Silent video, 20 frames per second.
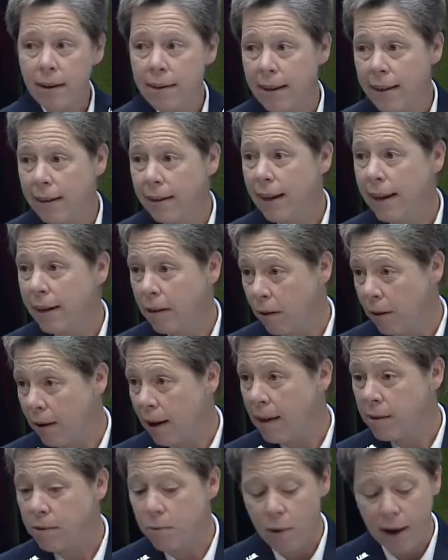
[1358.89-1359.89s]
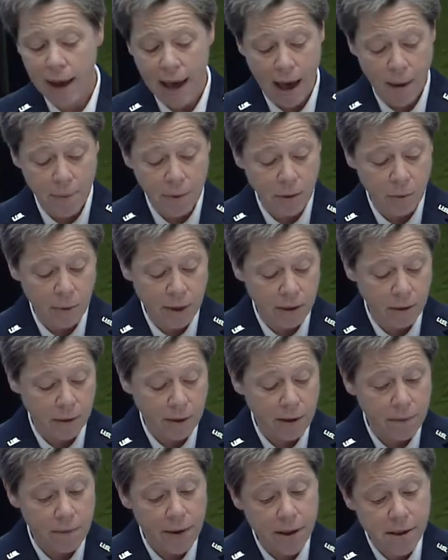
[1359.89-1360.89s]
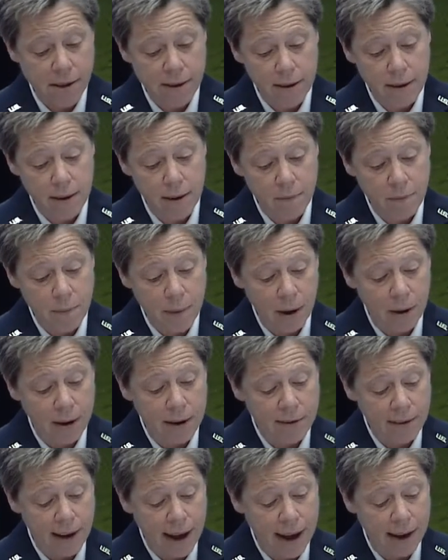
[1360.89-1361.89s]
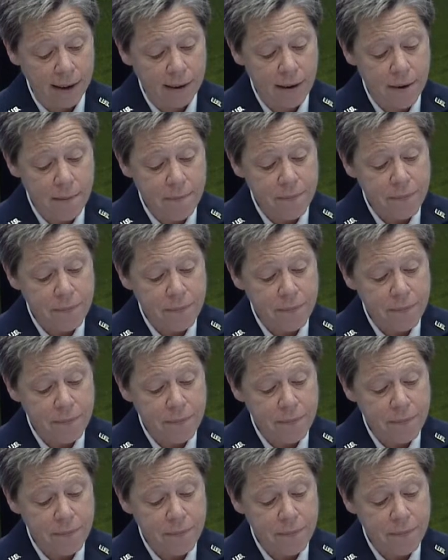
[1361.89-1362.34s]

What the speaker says: and then later as what happened with our Defense of Marriage Act.